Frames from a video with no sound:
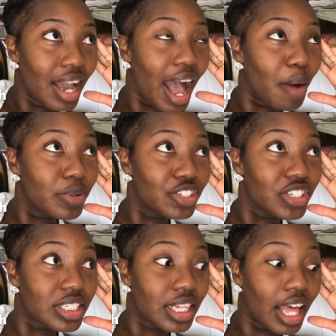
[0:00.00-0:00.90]
I was
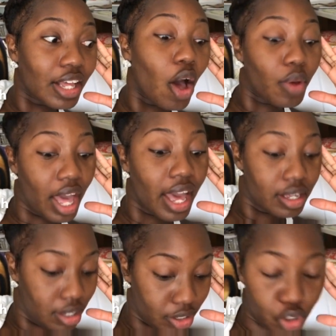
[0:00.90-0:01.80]
just like,
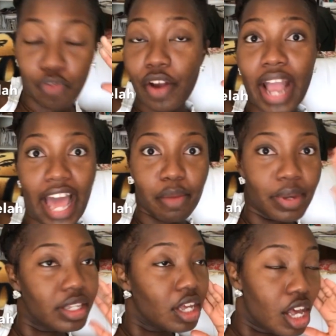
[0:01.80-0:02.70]
okay, very
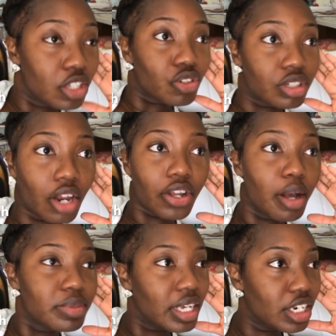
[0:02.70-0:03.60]
adamant. So the daughter
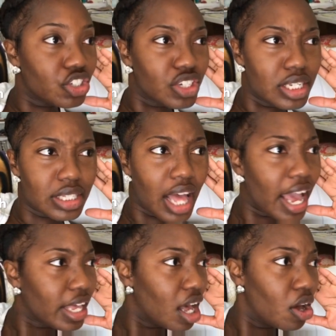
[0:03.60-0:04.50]
comes in and she's
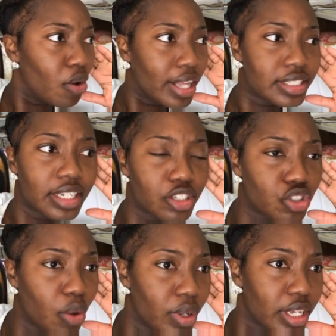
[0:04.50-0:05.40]
like, oh, I see that you
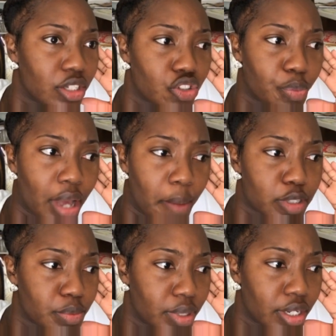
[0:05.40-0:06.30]
don't want to get your Pap
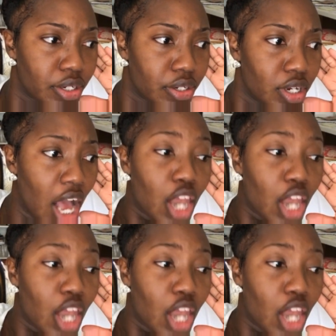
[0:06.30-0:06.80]
smear.